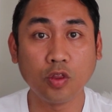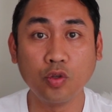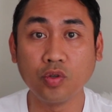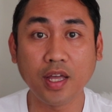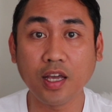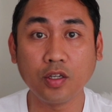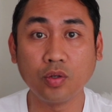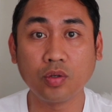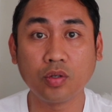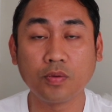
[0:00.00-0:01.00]
Do not
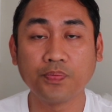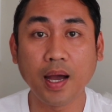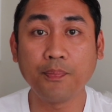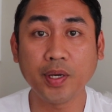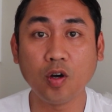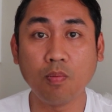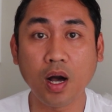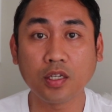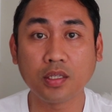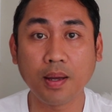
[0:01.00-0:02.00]
use a PO
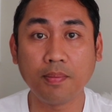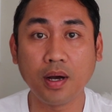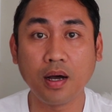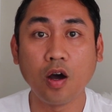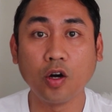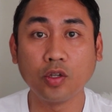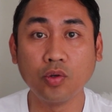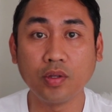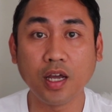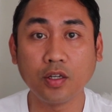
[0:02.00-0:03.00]
box number or
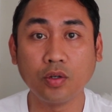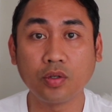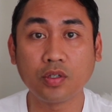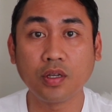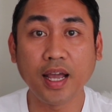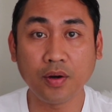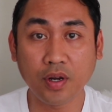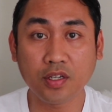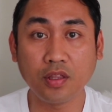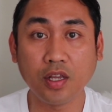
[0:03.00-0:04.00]
do not use a
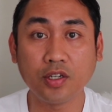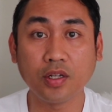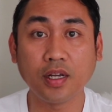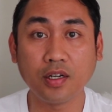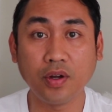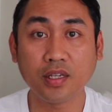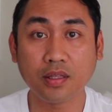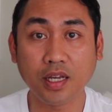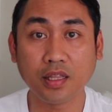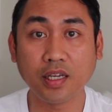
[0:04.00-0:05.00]
residential address
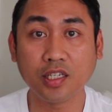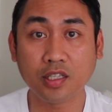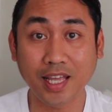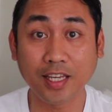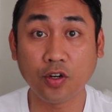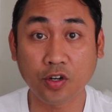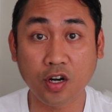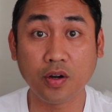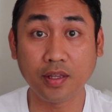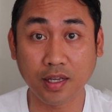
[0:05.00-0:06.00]
that is not your
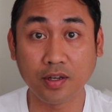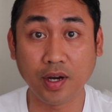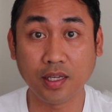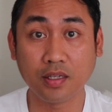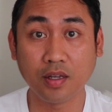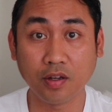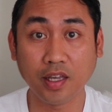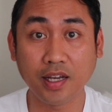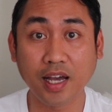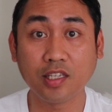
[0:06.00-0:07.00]
current address.
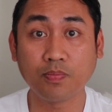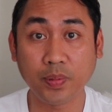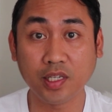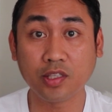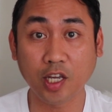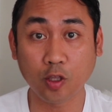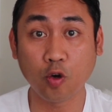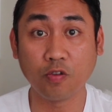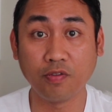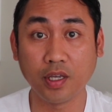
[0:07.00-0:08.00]
Okay guys, please take
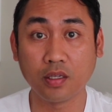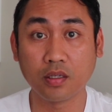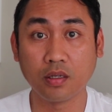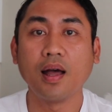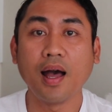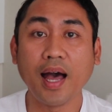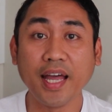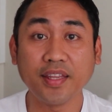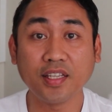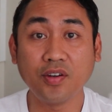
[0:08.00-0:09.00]
note of this.
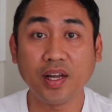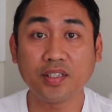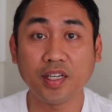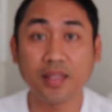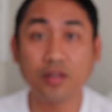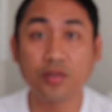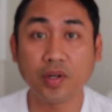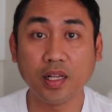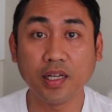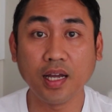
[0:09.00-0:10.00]
An address in
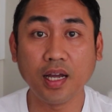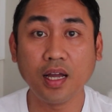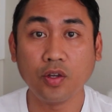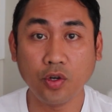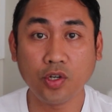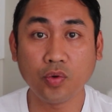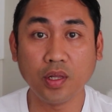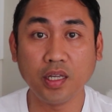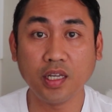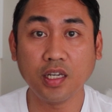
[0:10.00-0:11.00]
Australia
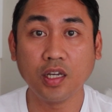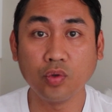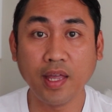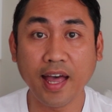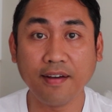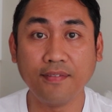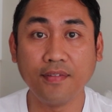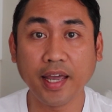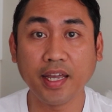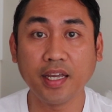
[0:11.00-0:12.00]
usually would have
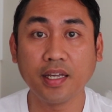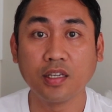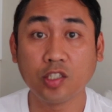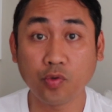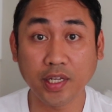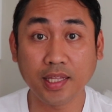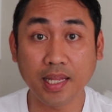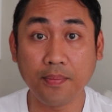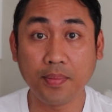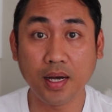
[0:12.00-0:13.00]
a street
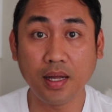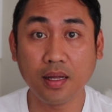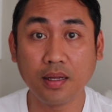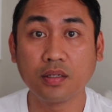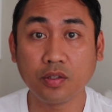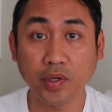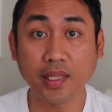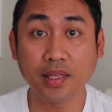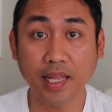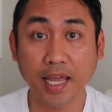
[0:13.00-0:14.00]
number, street
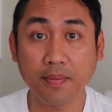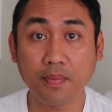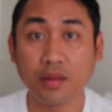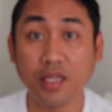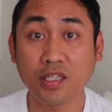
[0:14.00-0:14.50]
name, the